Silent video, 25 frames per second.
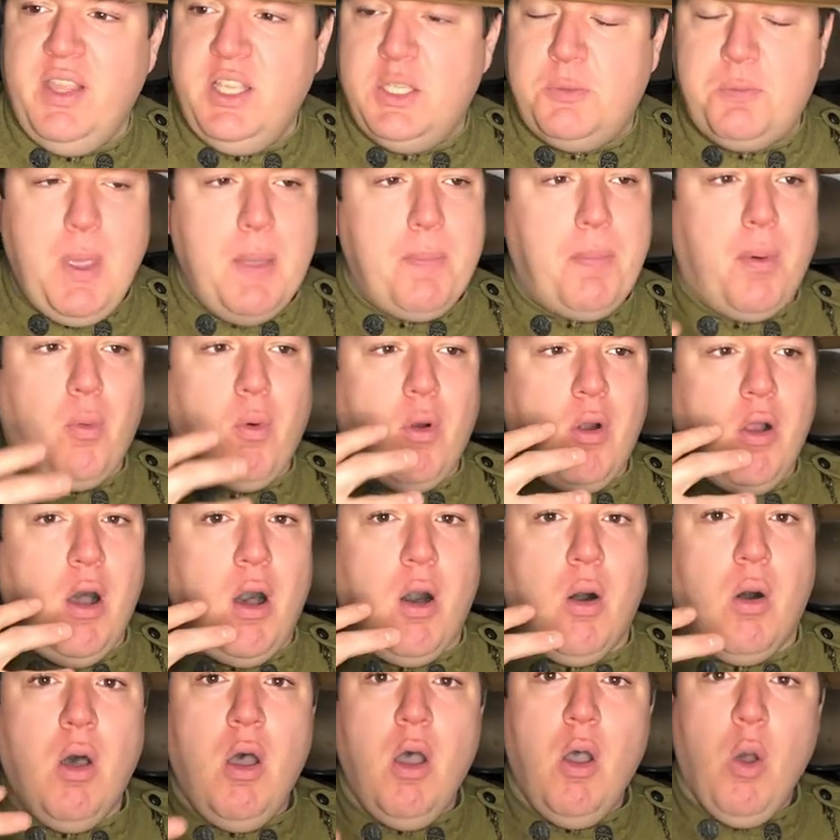These people were
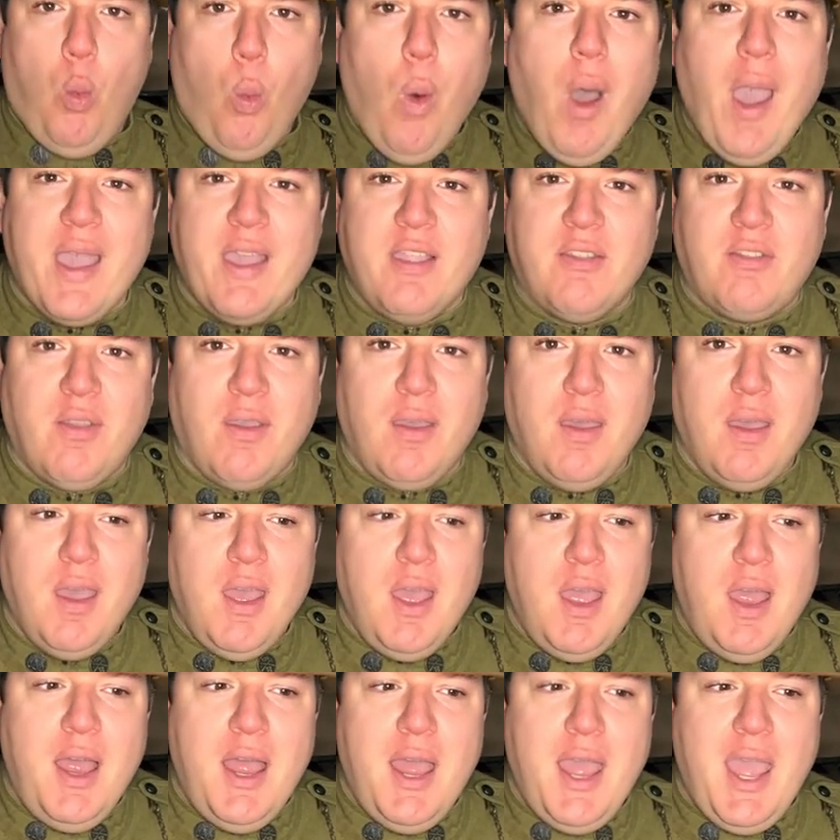all white.
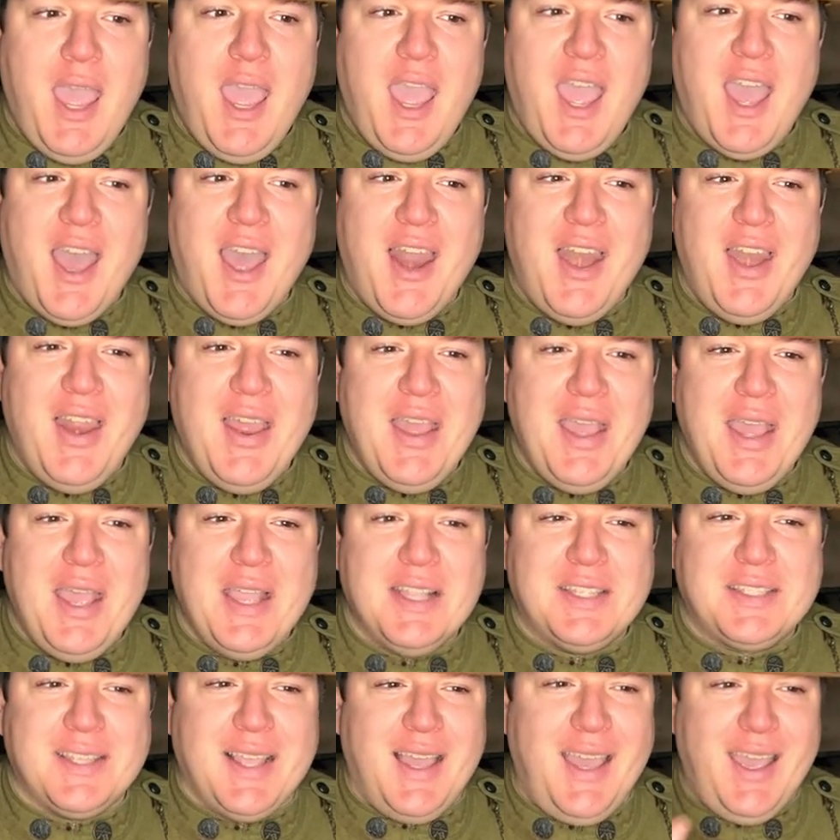And
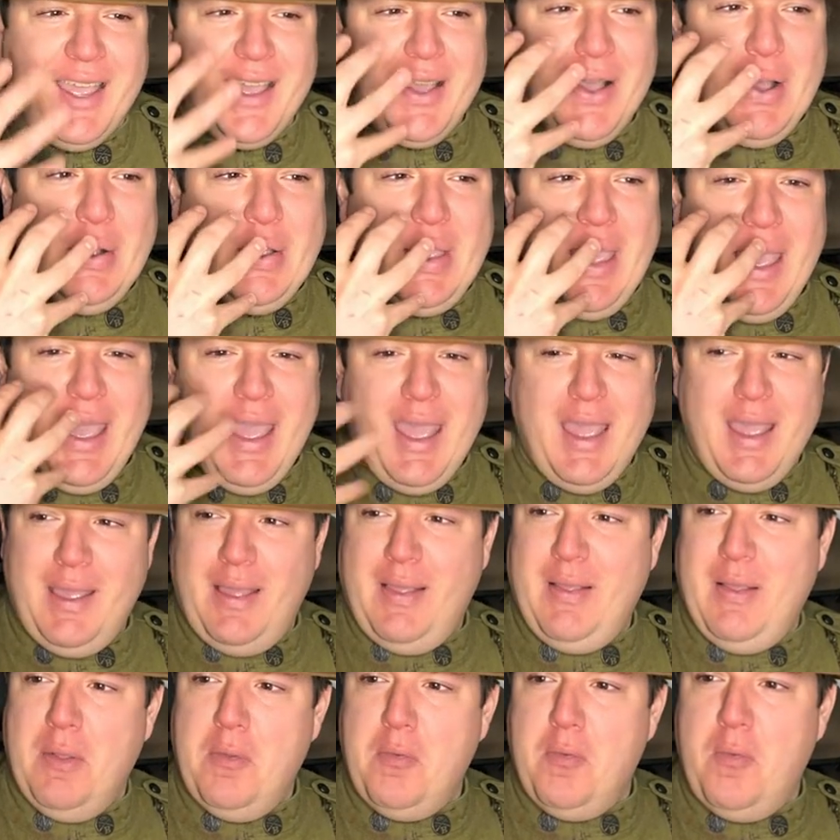it's like, okay,
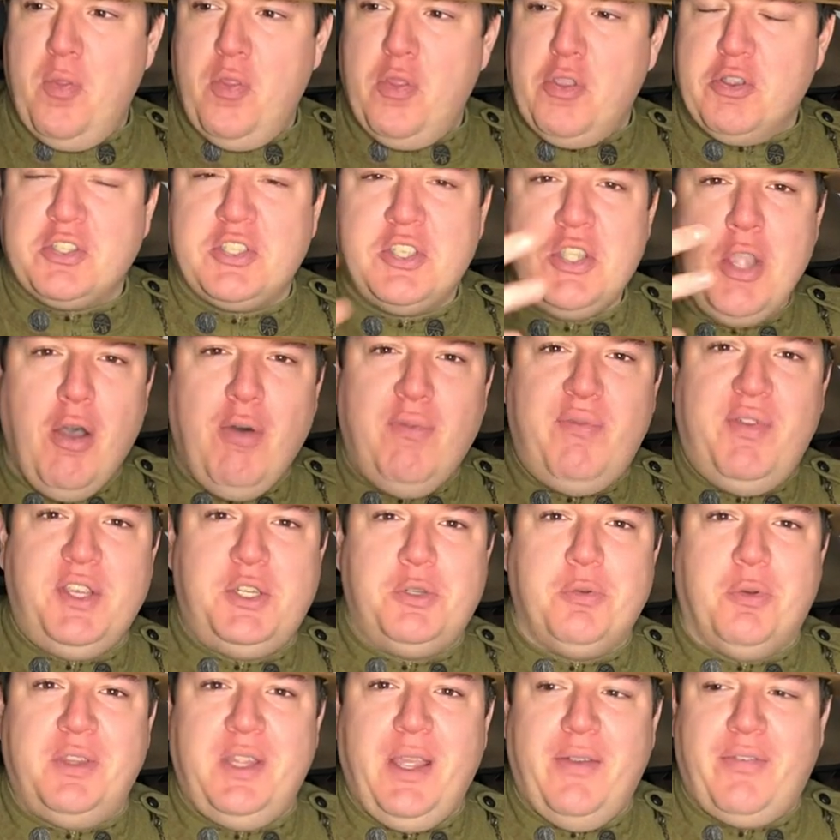there's no
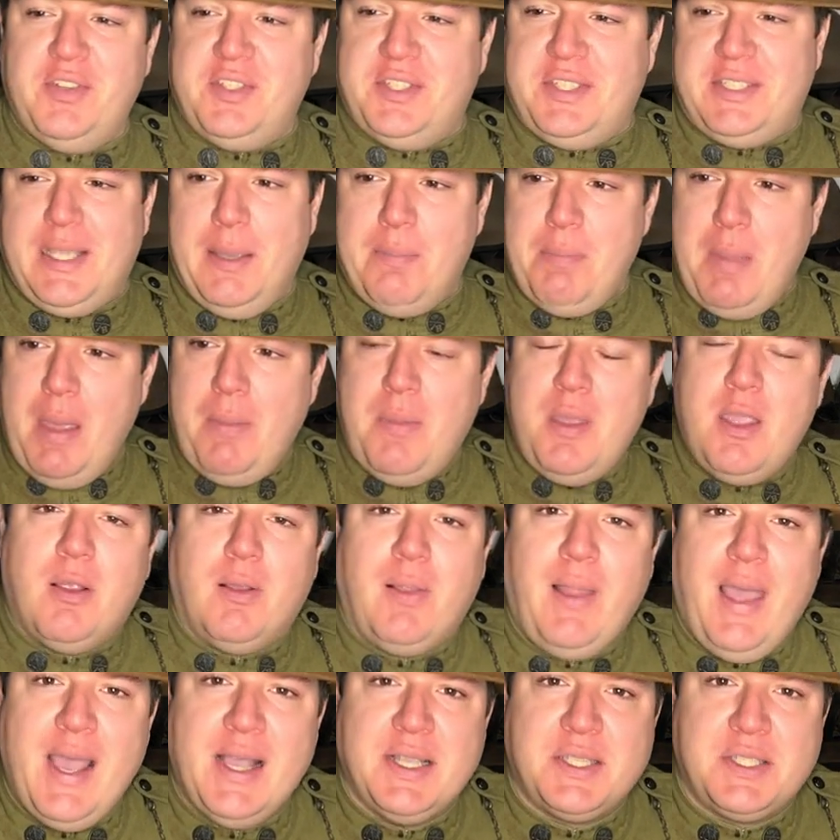visual difference except maybe
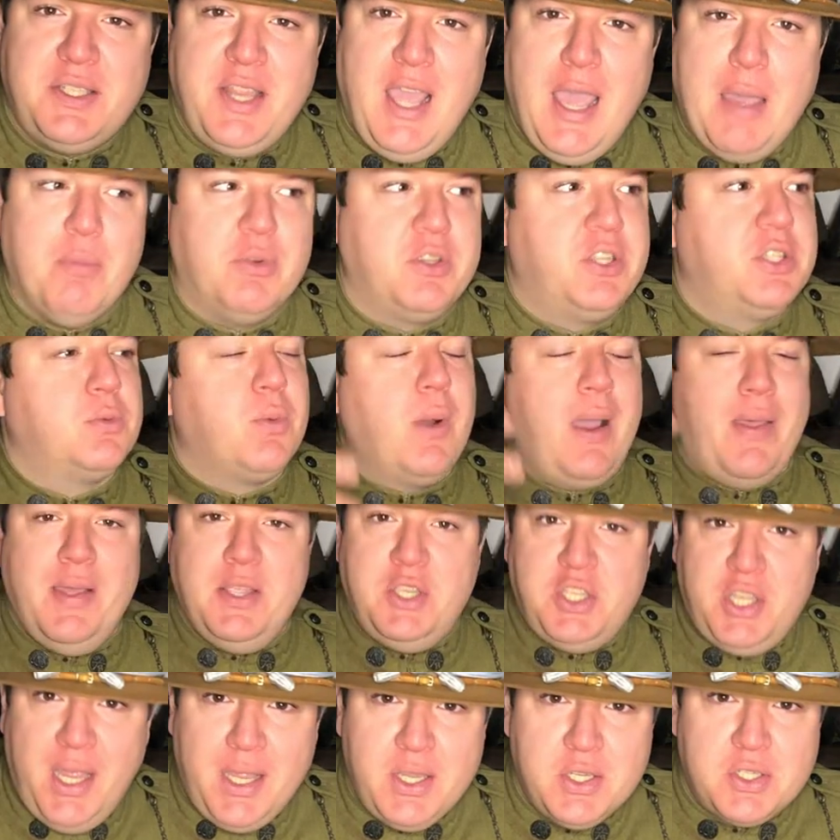your last name, which is why they
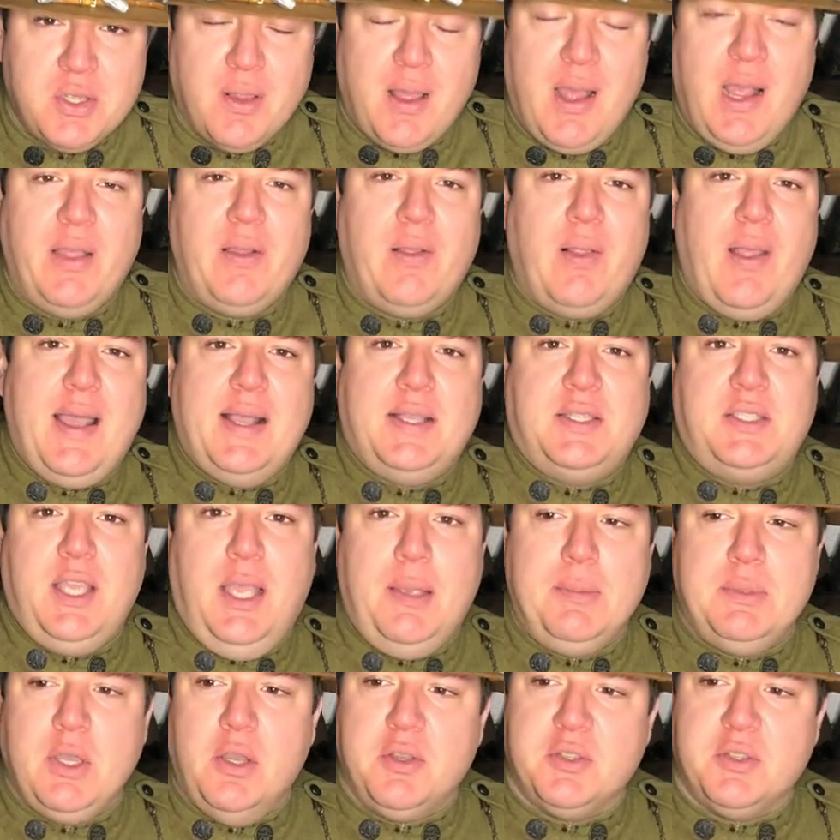changed a lot of their last names.